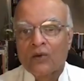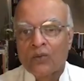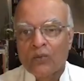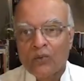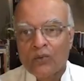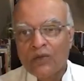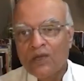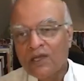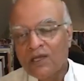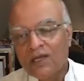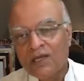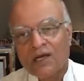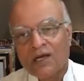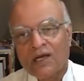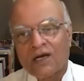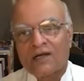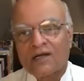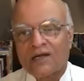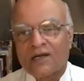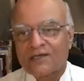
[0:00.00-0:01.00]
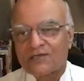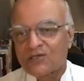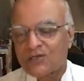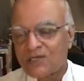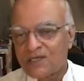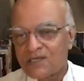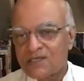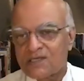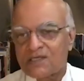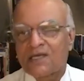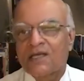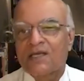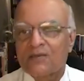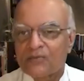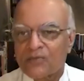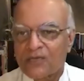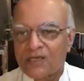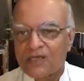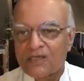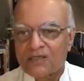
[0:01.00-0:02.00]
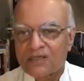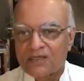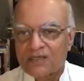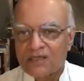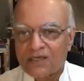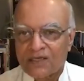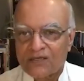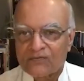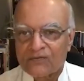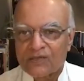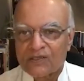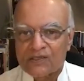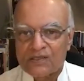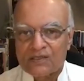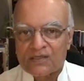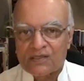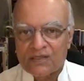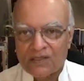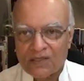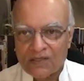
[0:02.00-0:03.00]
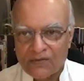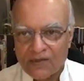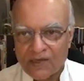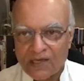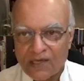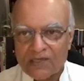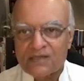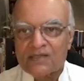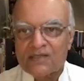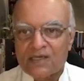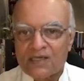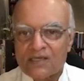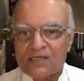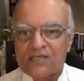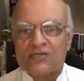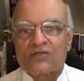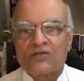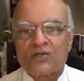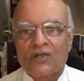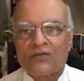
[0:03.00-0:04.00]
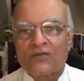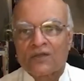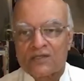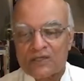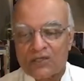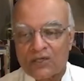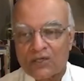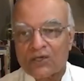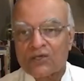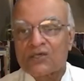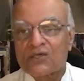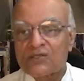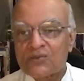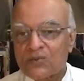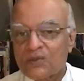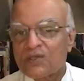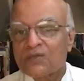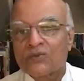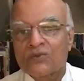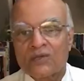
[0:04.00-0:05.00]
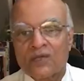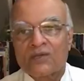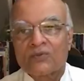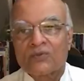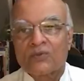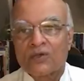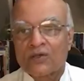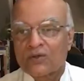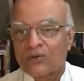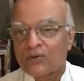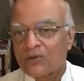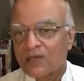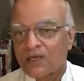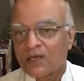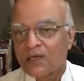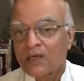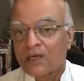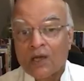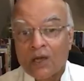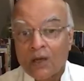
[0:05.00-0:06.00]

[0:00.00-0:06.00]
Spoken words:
We are actually celebrating diversity, and that's our strength. As long as we do that, we're okay.